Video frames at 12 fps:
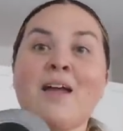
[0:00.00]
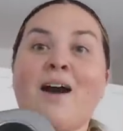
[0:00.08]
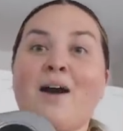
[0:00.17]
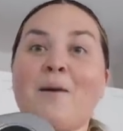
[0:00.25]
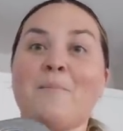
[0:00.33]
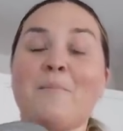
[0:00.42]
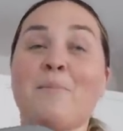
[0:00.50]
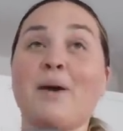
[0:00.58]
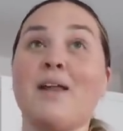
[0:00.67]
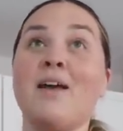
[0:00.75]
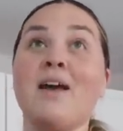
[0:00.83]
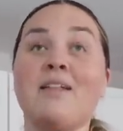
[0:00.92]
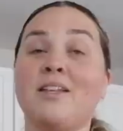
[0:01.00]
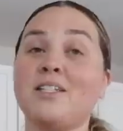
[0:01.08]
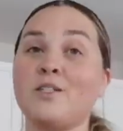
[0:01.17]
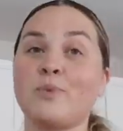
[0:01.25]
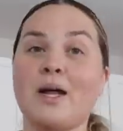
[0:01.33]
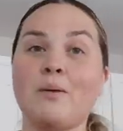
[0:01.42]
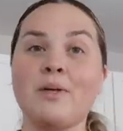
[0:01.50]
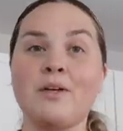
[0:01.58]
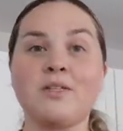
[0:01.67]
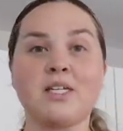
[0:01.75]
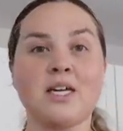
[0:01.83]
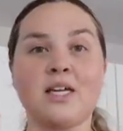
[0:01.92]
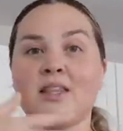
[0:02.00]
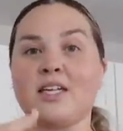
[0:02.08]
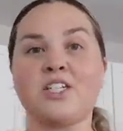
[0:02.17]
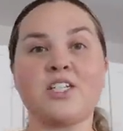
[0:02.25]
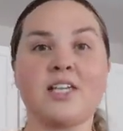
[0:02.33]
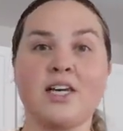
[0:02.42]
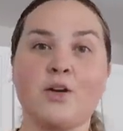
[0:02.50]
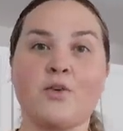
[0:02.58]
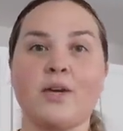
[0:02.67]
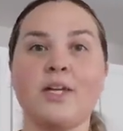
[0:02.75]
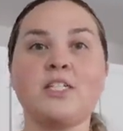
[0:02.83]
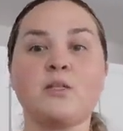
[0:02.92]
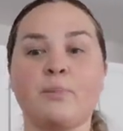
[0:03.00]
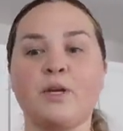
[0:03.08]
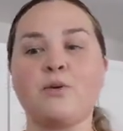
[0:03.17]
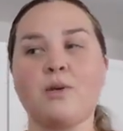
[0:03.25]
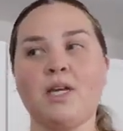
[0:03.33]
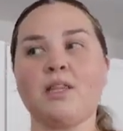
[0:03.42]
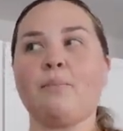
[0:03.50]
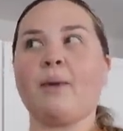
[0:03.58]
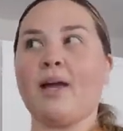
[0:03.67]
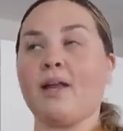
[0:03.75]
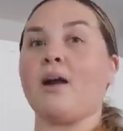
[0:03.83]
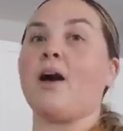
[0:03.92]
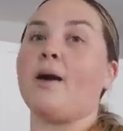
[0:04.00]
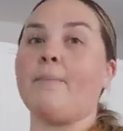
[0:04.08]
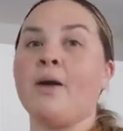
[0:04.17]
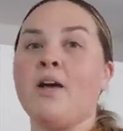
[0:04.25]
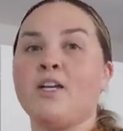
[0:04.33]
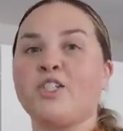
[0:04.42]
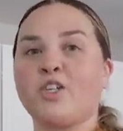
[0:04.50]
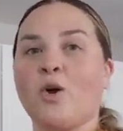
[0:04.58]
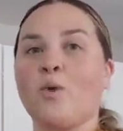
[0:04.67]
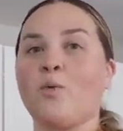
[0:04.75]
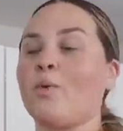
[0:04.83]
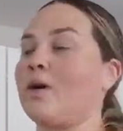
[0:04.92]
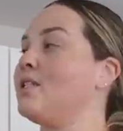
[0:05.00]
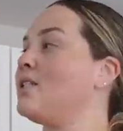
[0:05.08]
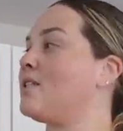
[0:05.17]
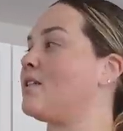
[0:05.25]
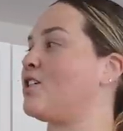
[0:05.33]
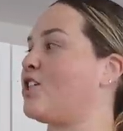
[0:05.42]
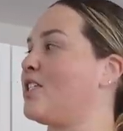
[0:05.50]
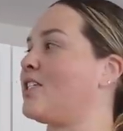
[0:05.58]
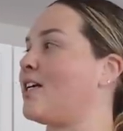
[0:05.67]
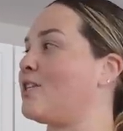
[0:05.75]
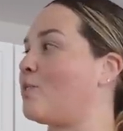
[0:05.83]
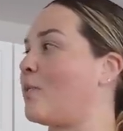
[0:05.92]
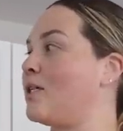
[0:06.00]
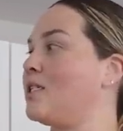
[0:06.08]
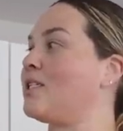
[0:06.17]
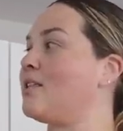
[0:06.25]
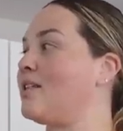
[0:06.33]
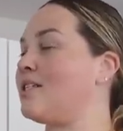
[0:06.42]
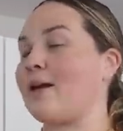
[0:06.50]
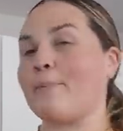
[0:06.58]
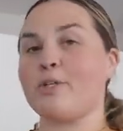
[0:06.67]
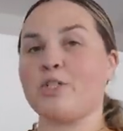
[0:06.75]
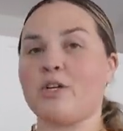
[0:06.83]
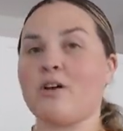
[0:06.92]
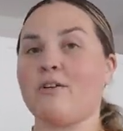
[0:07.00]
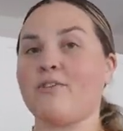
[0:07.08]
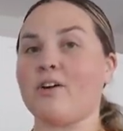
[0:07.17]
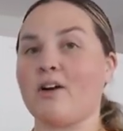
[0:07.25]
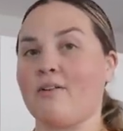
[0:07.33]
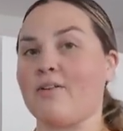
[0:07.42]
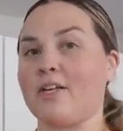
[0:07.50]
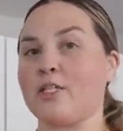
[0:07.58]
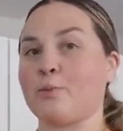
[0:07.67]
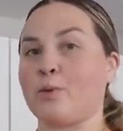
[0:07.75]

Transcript: Um, but this is what I'll be using. They just get greased, but you heat the pan up. So once, she says, once the temperature of your oven is